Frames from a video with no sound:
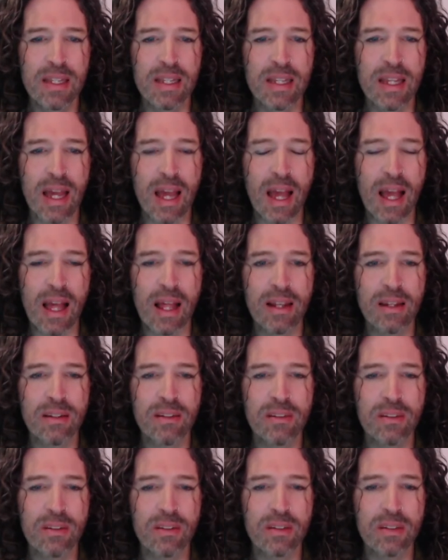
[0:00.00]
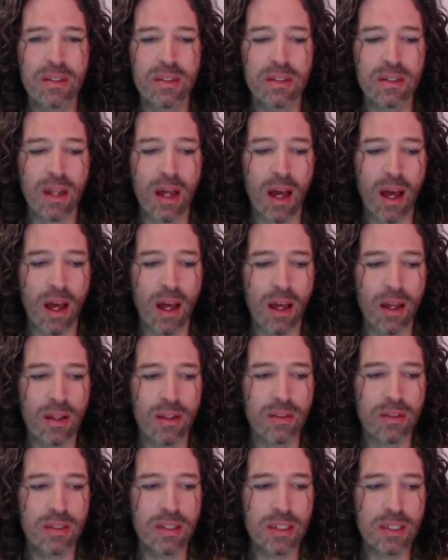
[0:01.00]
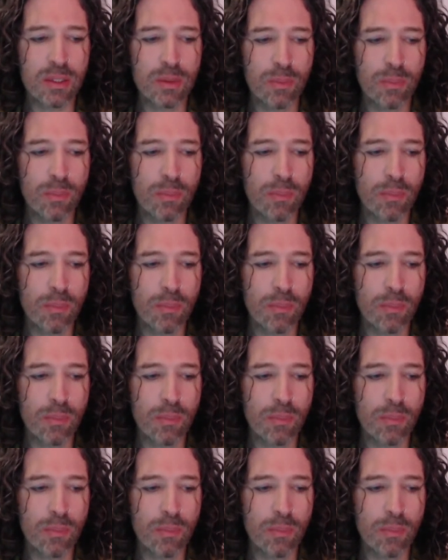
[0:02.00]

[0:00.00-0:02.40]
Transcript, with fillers: and uh, this,